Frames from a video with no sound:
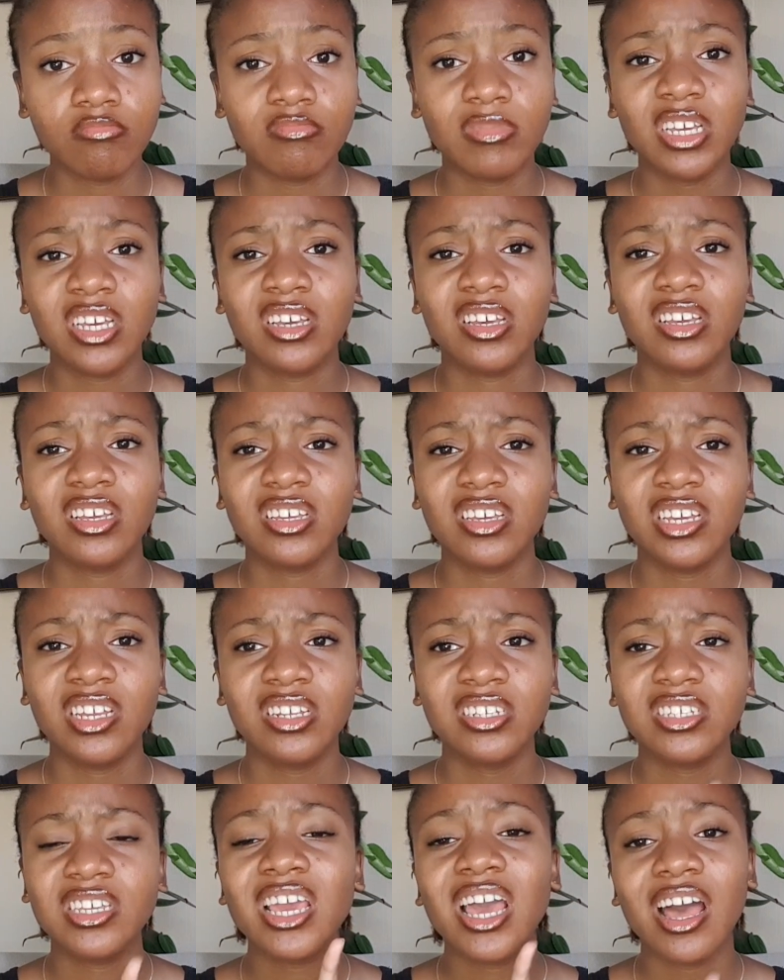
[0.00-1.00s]
Yeah, it
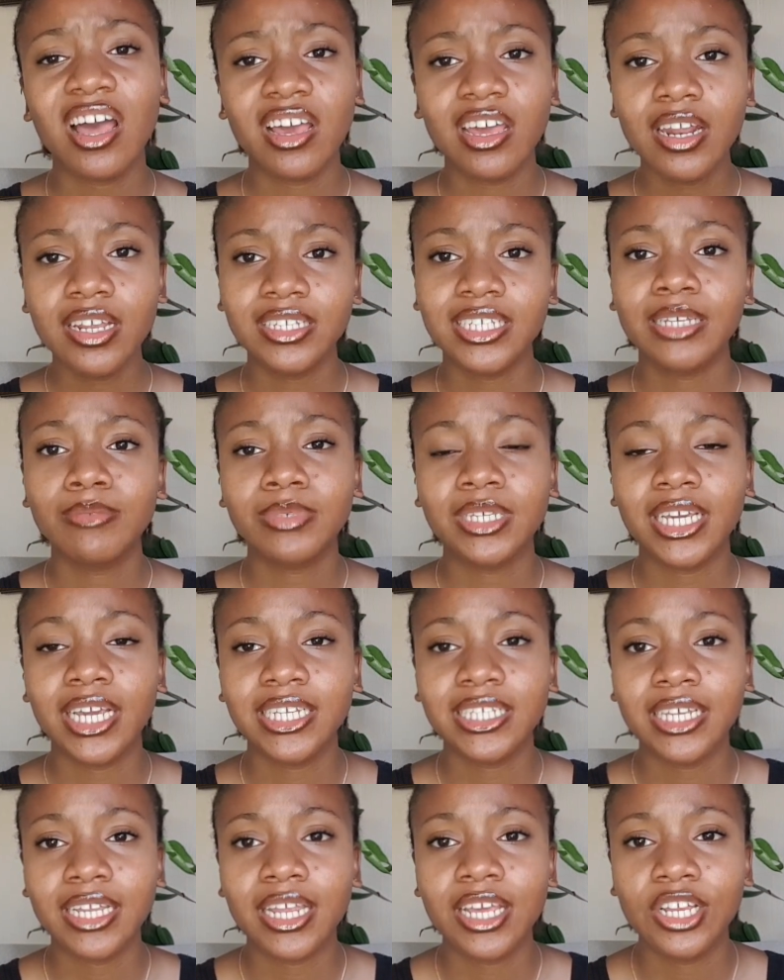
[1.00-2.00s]
is. Yeah, it is a Samsung
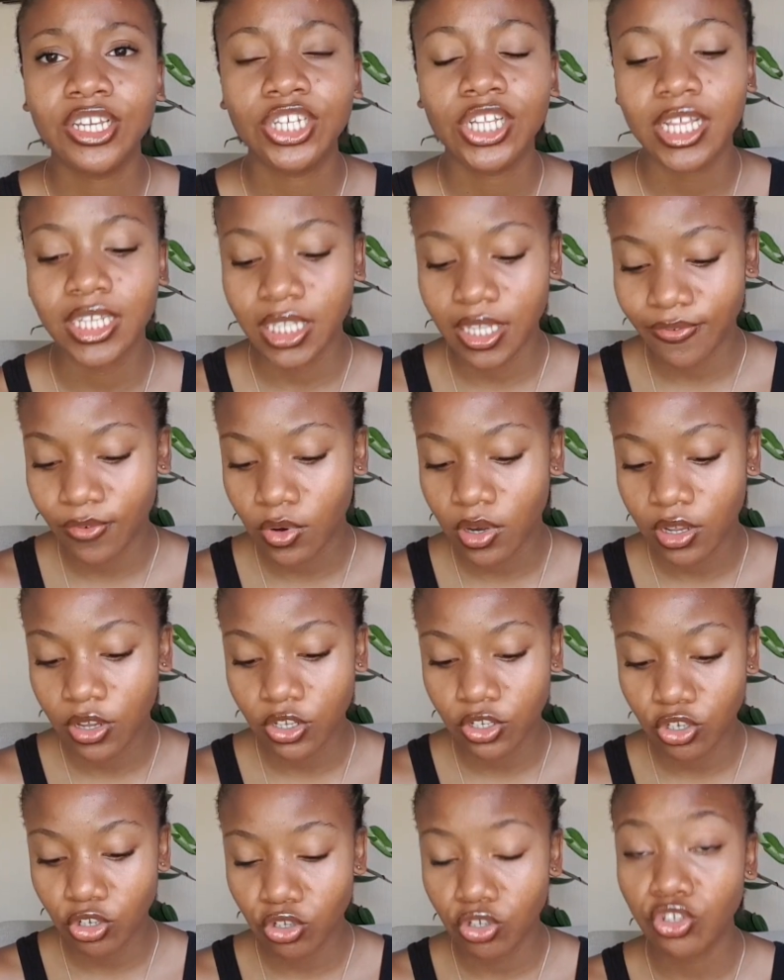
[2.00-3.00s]
S eight Edge. That's the phone I
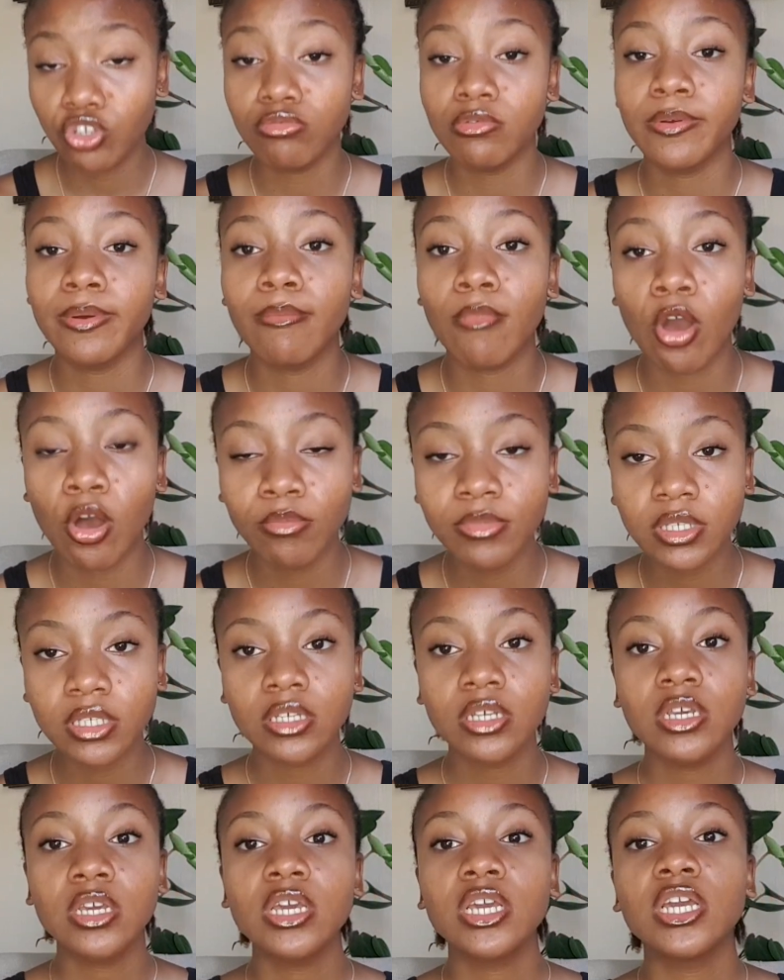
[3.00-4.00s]
used. It used to be my mom's.
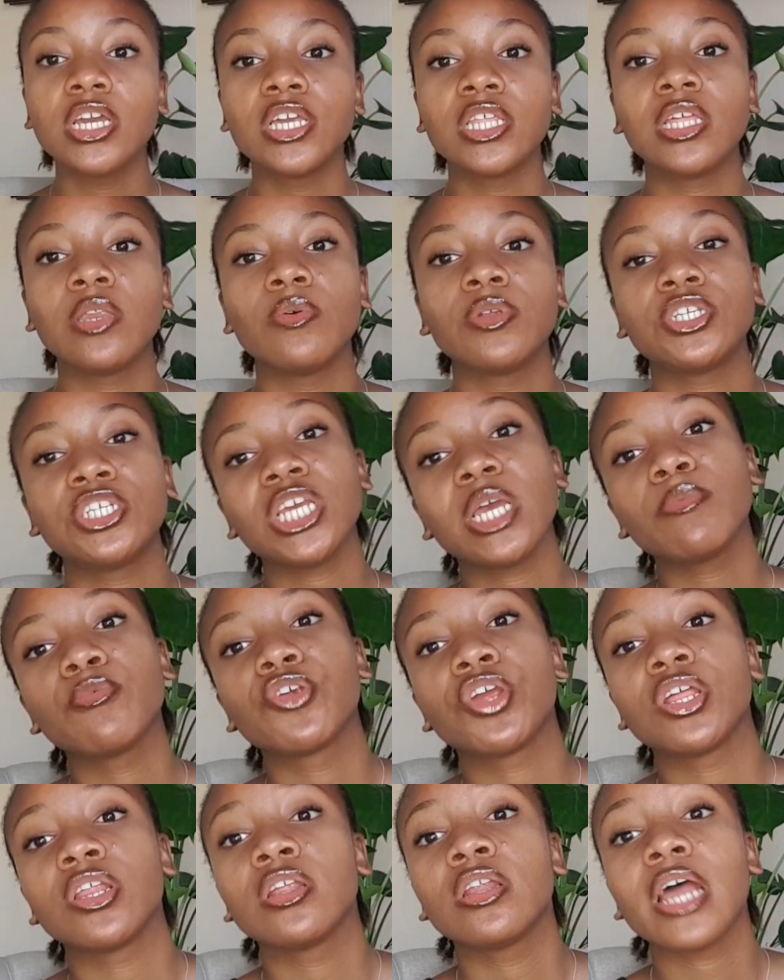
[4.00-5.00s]
And then when she
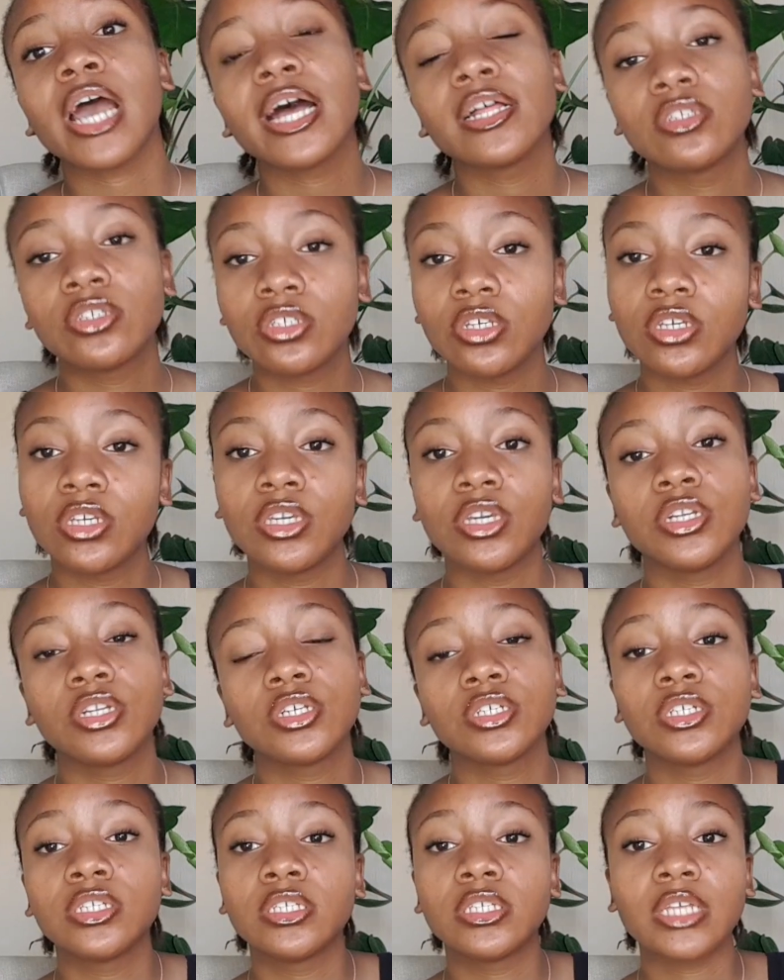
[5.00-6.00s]
upgraded, I took it
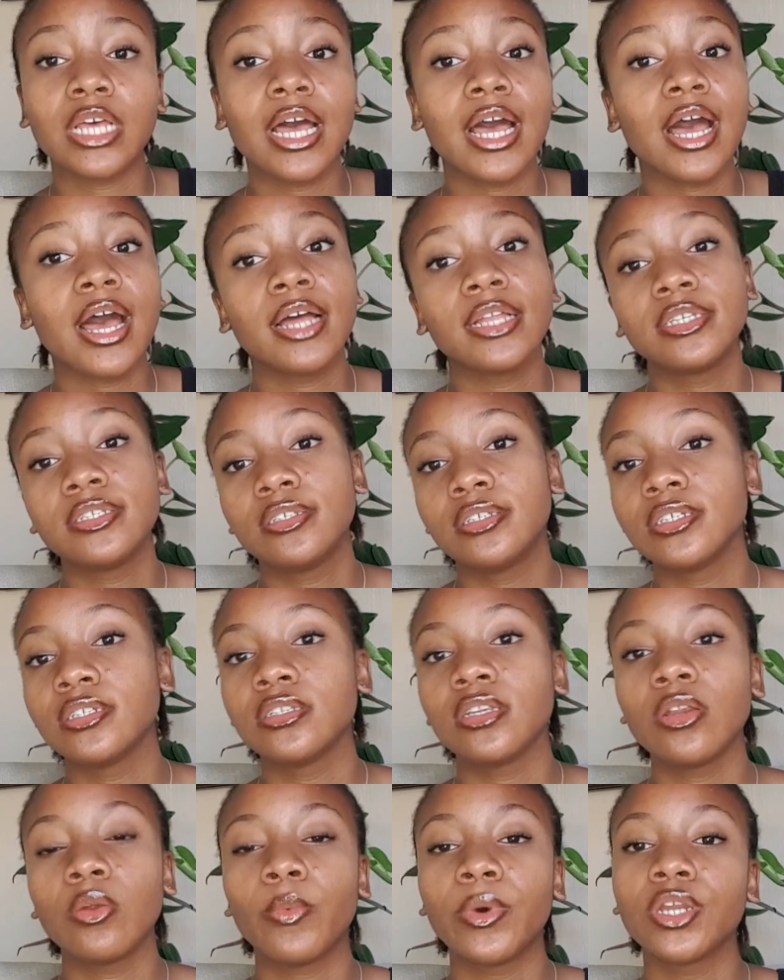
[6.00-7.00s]
because I
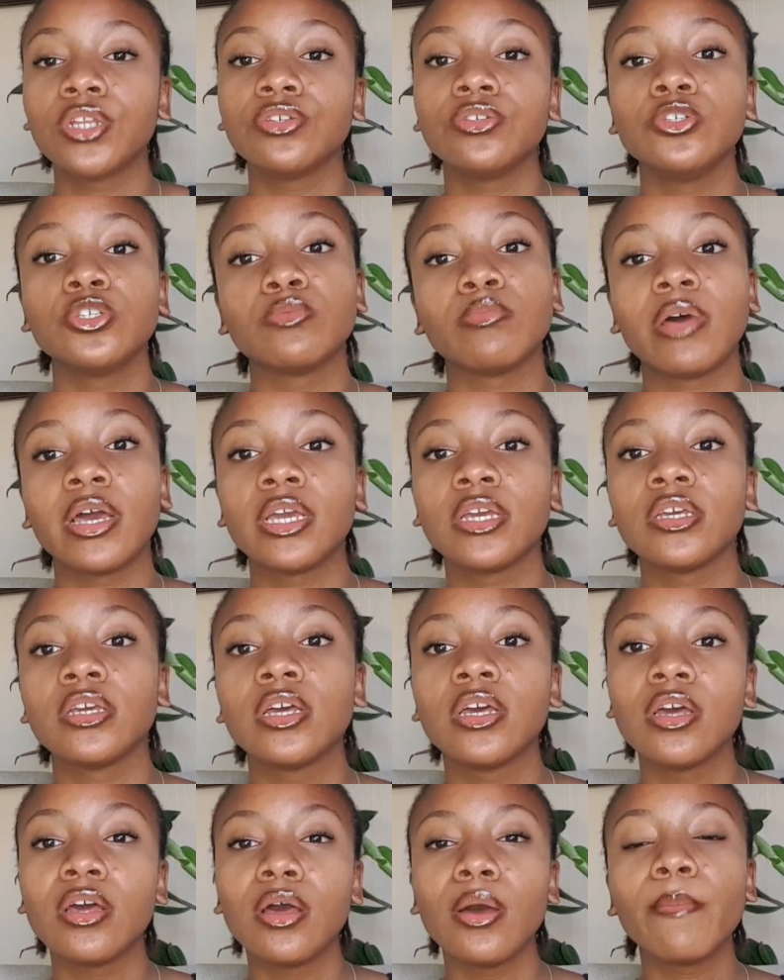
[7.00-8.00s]
didn't want to use my
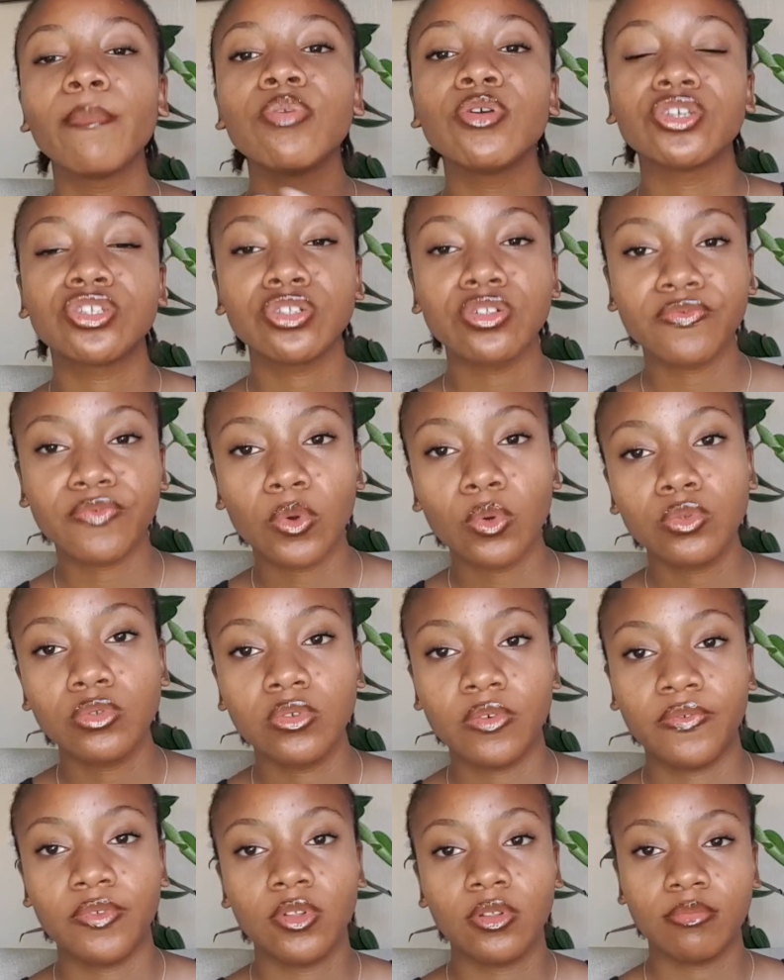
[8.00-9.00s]
personal phone
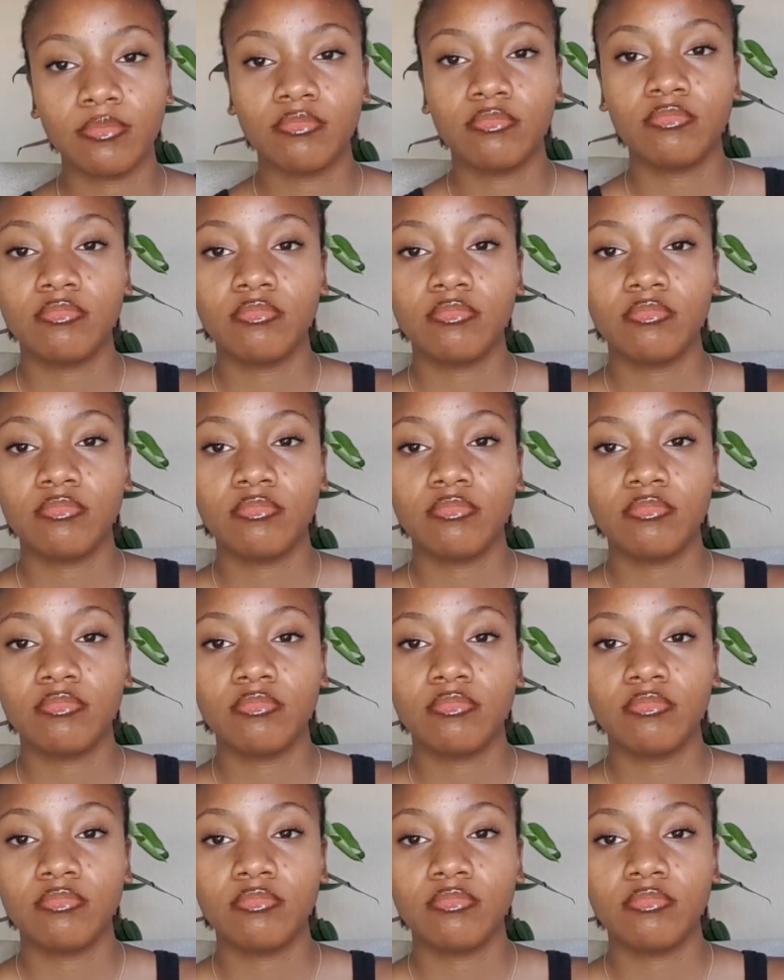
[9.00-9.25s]
to film.